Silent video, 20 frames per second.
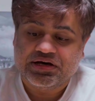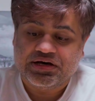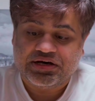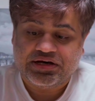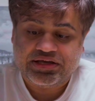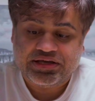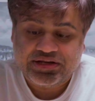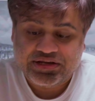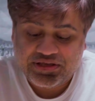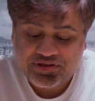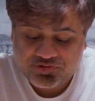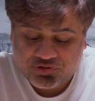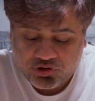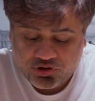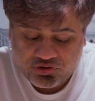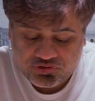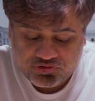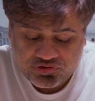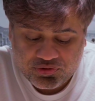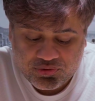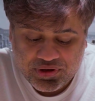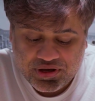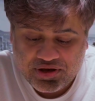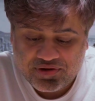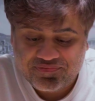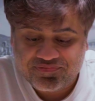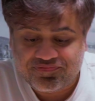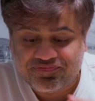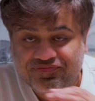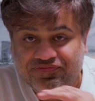It is also a
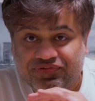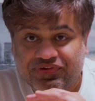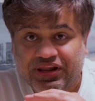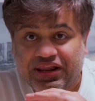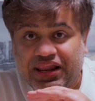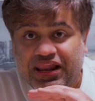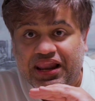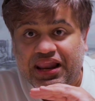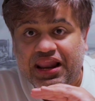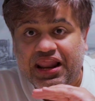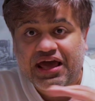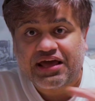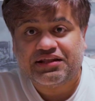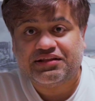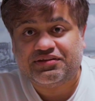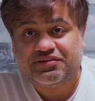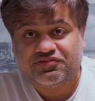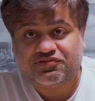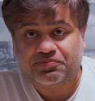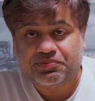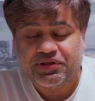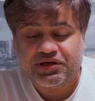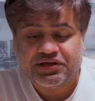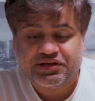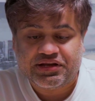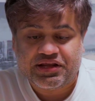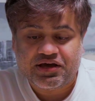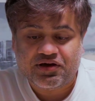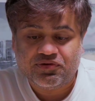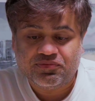flat display
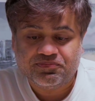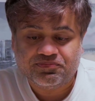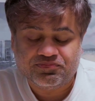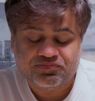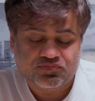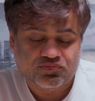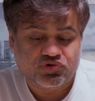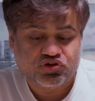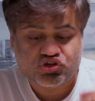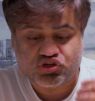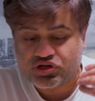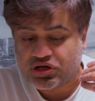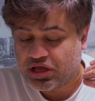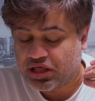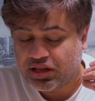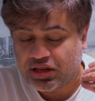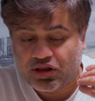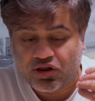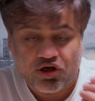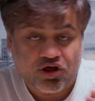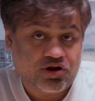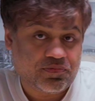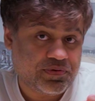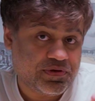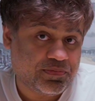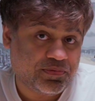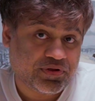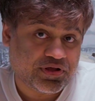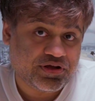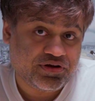now, which a lot of
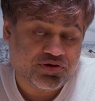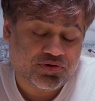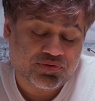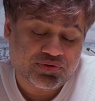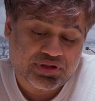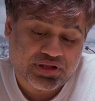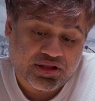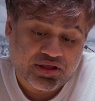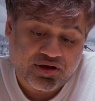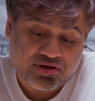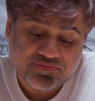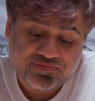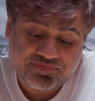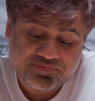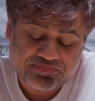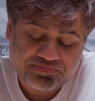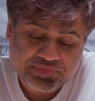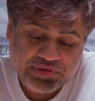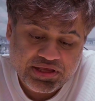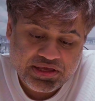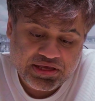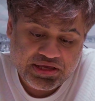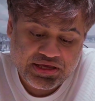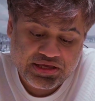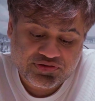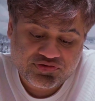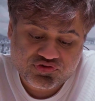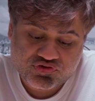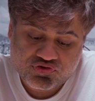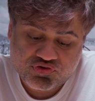people I know love.
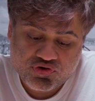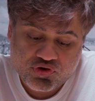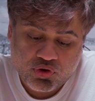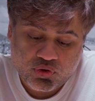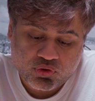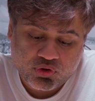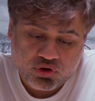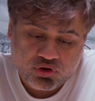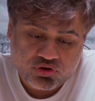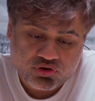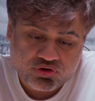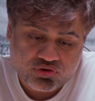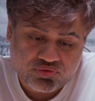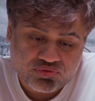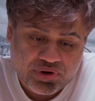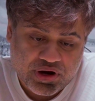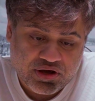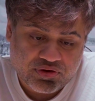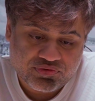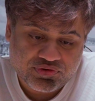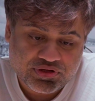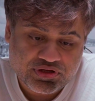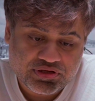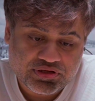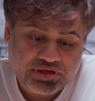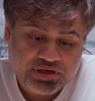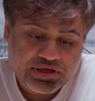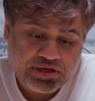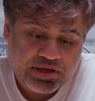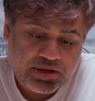It's no longer rounded,
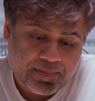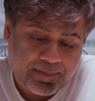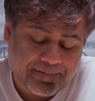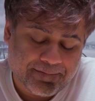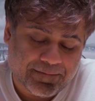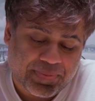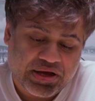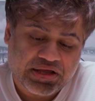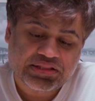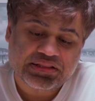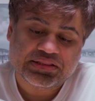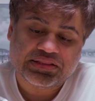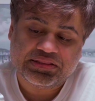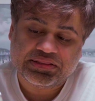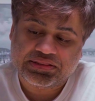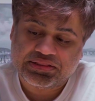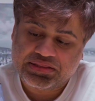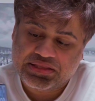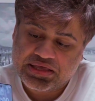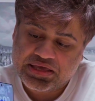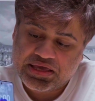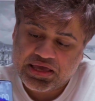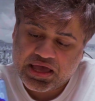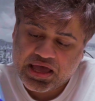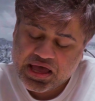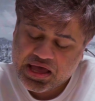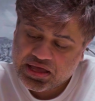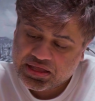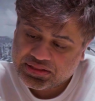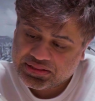but
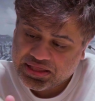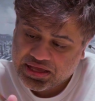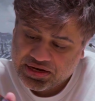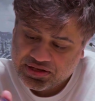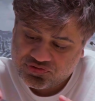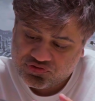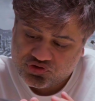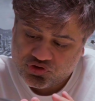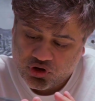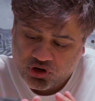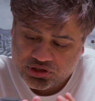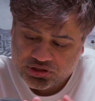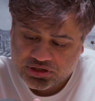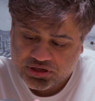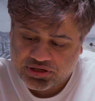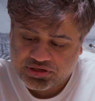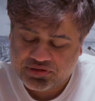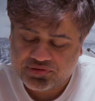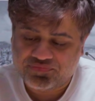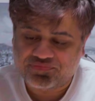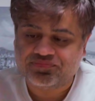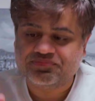that has not kind of